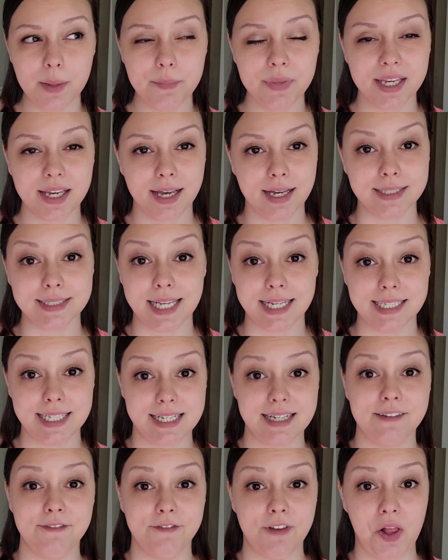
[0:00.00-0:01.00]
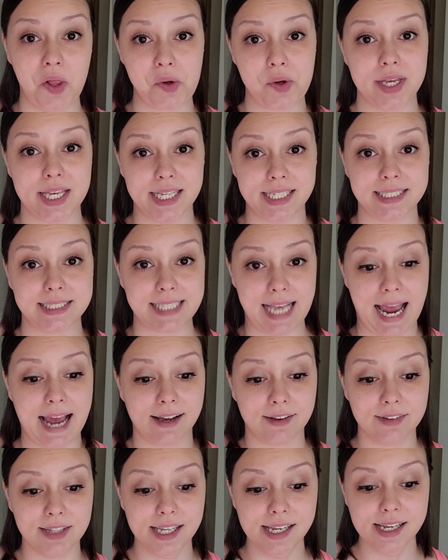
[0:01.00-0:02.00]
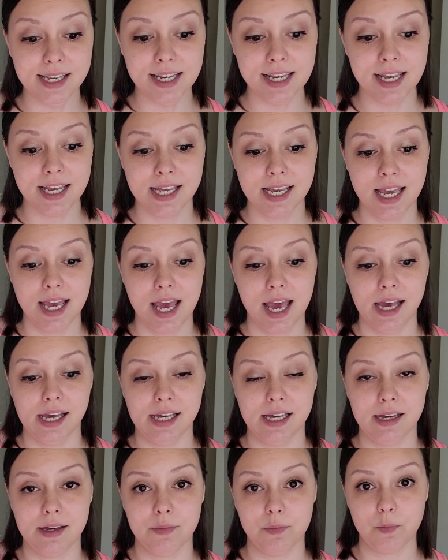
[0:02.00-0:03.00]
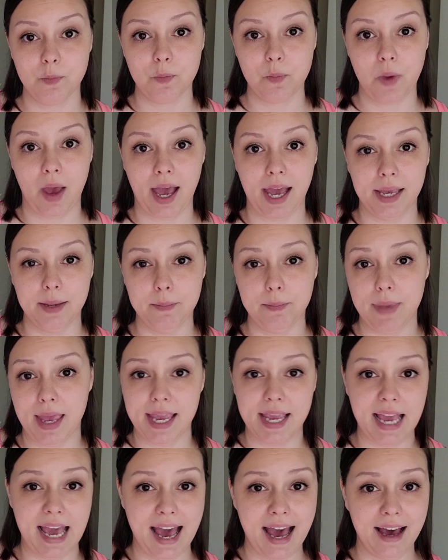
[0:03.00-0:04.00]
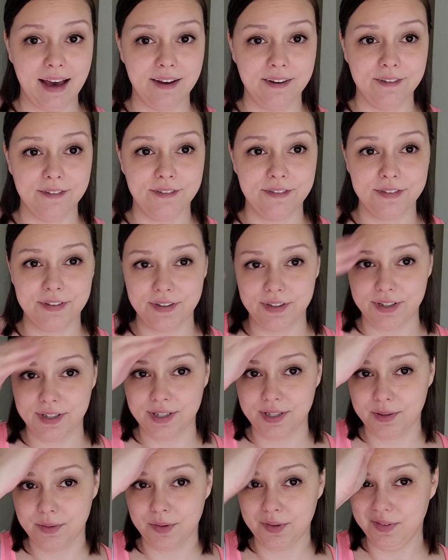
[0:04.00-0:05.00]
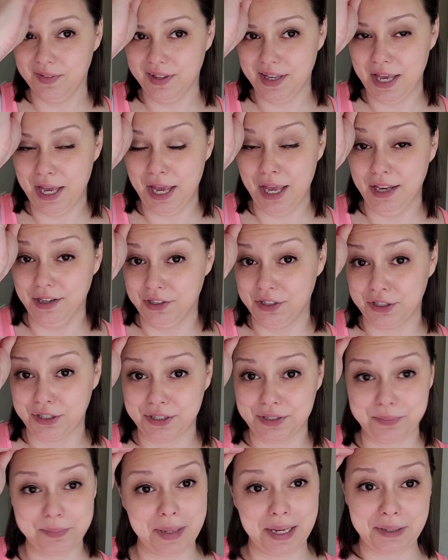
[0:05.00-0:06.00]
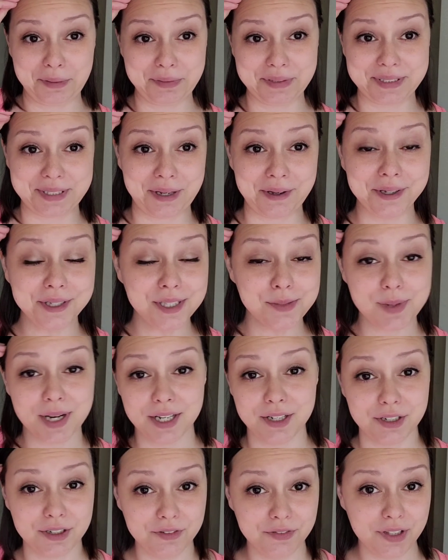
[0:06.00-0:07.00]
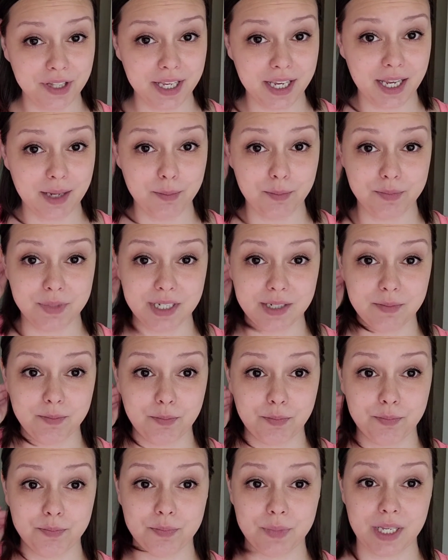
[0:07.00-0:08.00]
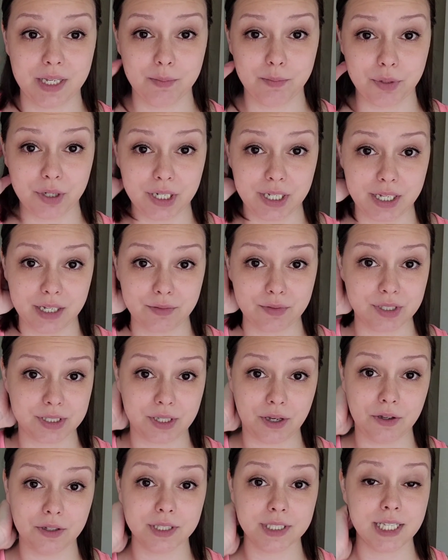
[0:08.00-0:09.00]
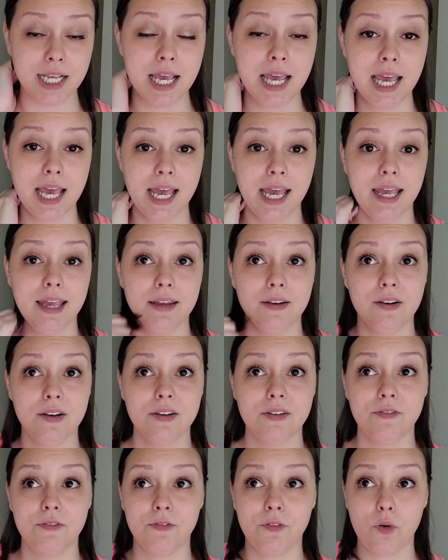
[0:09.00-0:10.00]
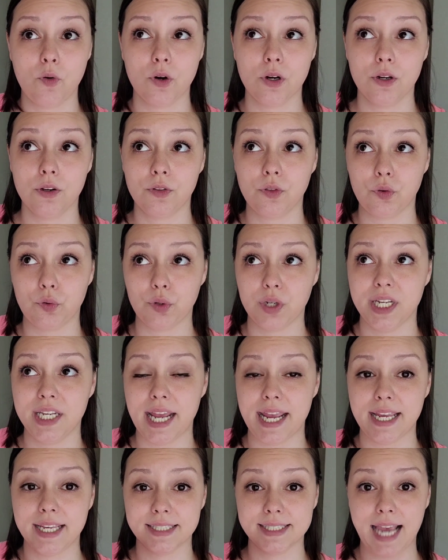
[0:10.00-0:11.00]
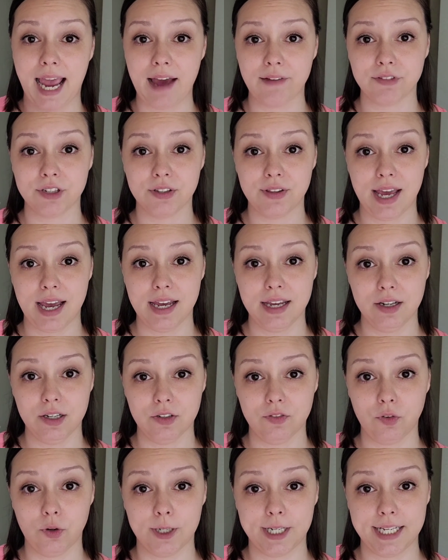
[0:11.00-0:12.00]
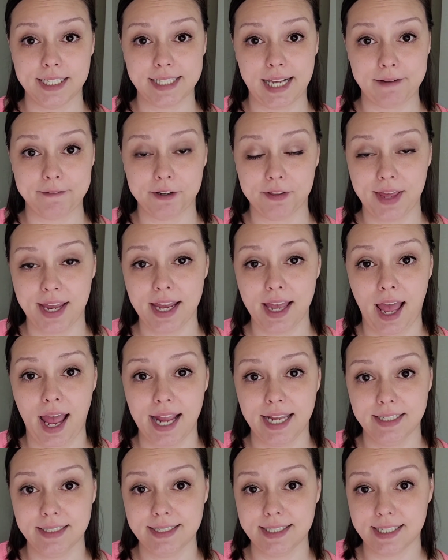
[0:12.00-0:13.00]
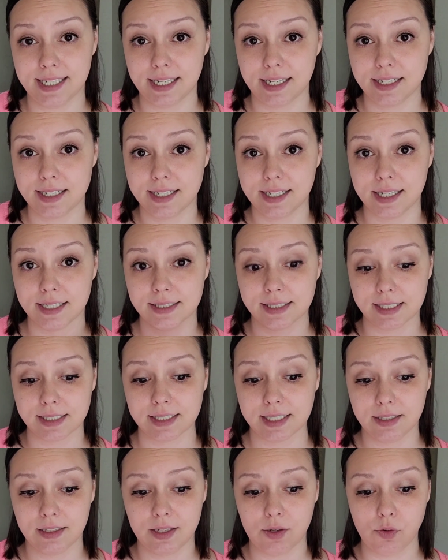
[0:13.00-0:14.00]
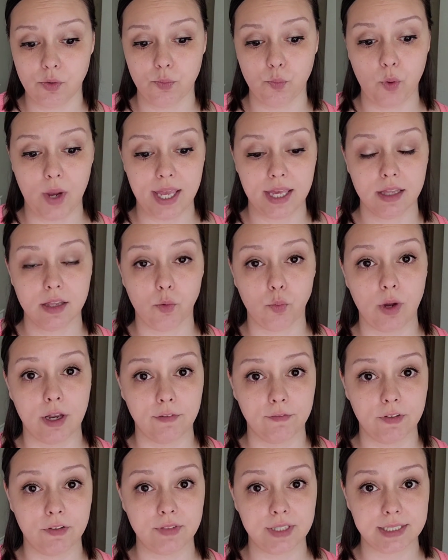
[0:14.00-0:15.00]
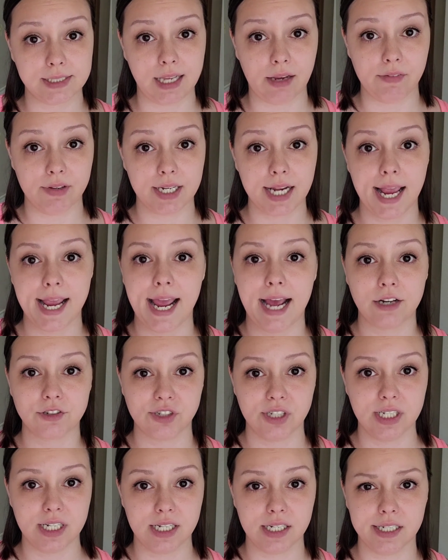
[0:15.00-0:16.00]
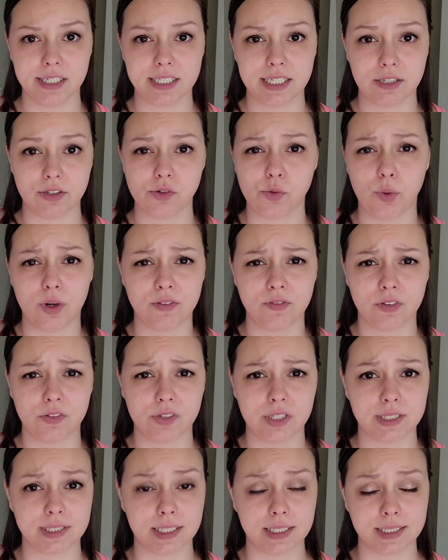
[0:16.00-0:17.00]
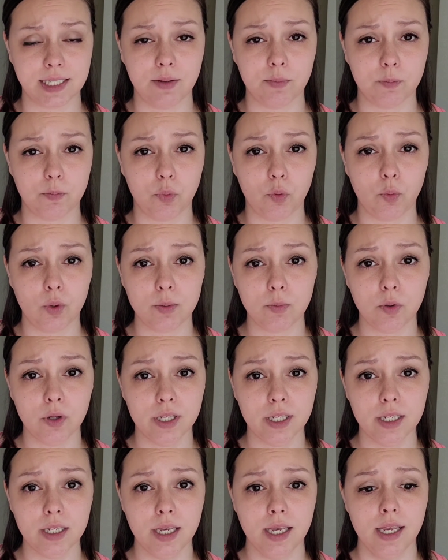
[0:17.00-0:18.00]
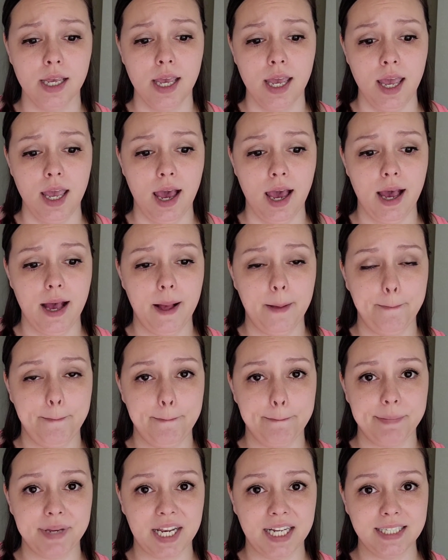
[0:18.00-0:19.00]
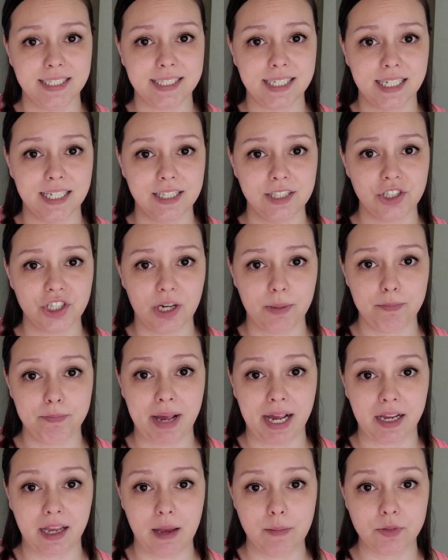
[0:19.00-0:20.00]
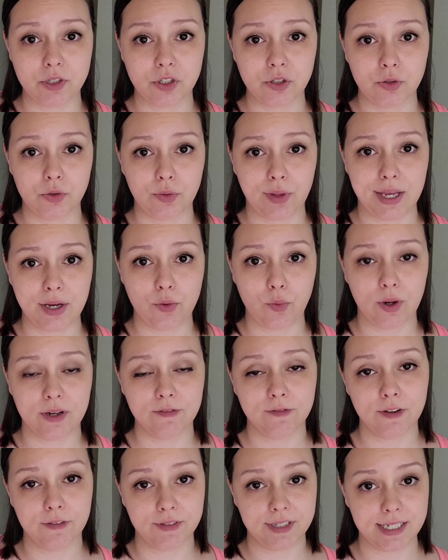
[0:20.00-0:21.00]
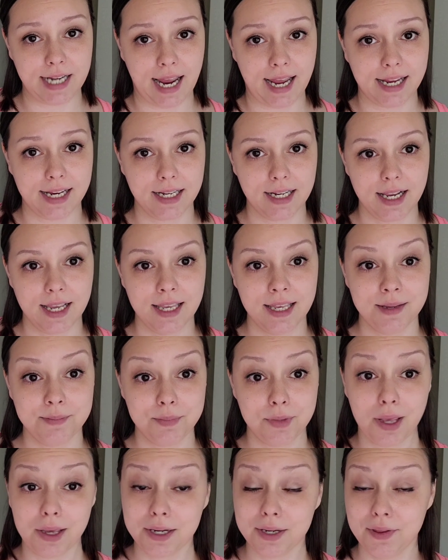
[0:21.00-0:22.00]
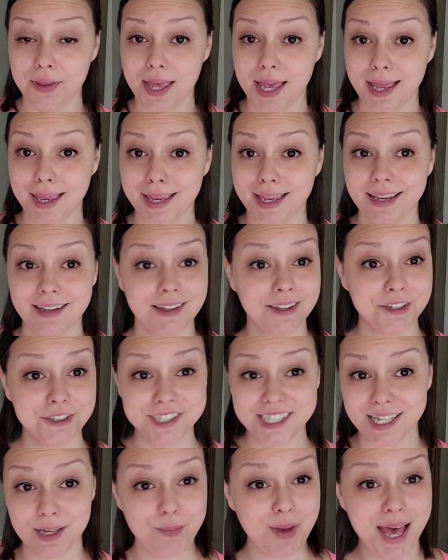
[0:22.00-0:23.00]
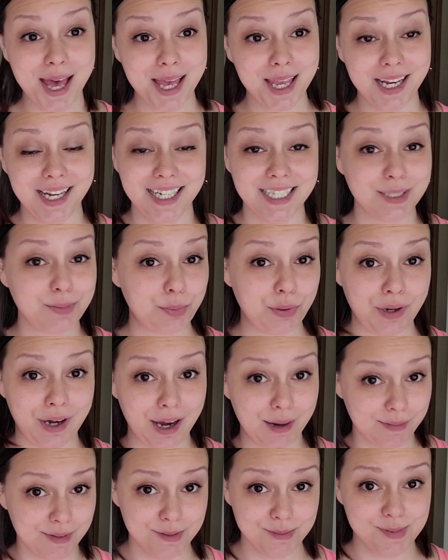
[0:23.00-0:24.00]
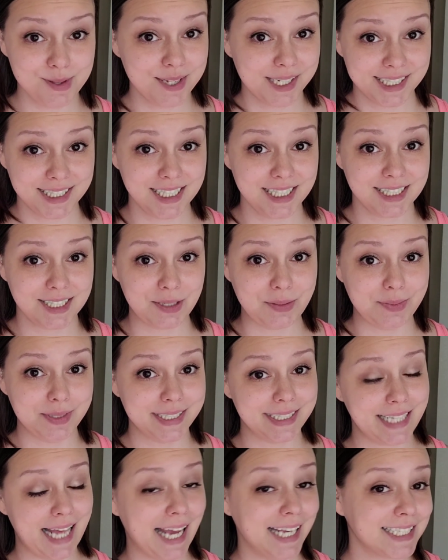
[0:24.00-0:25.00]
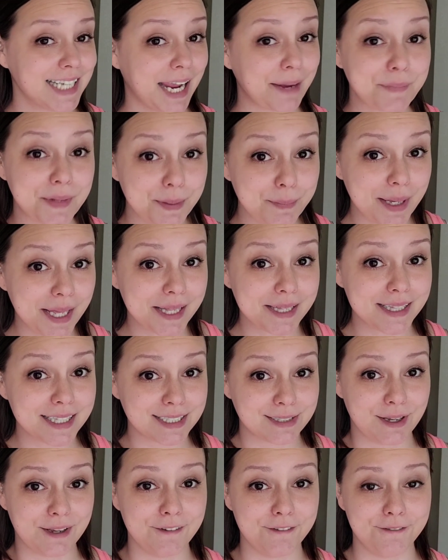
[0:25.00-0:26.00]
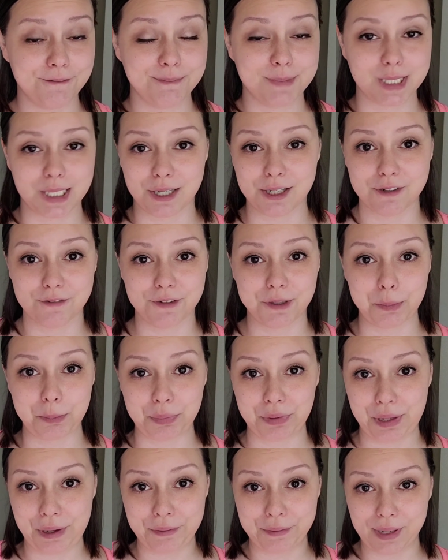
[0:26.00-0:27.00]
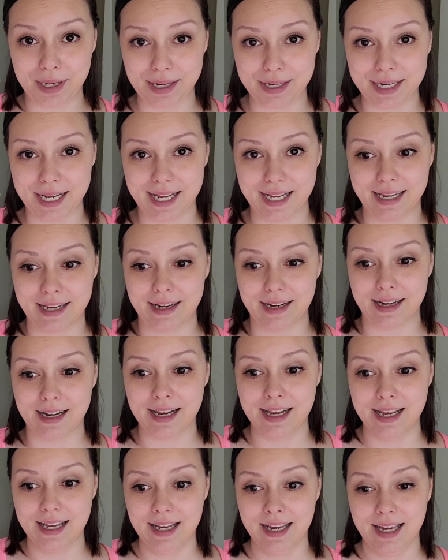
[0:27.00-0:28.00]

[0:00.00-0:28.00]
because I didn't follow it exactly, I may have hindered my results, but I do feel like I did get pretty good results. And for 3 days after that, or 4 days after that, I did consistently weigh the 157. I actually did get down to 156 at one point, but I did jump back up to like 159. I'm not gonna lie, another TMI, it's probably because it's almost that time of the month, so I'm starting to feel bloated and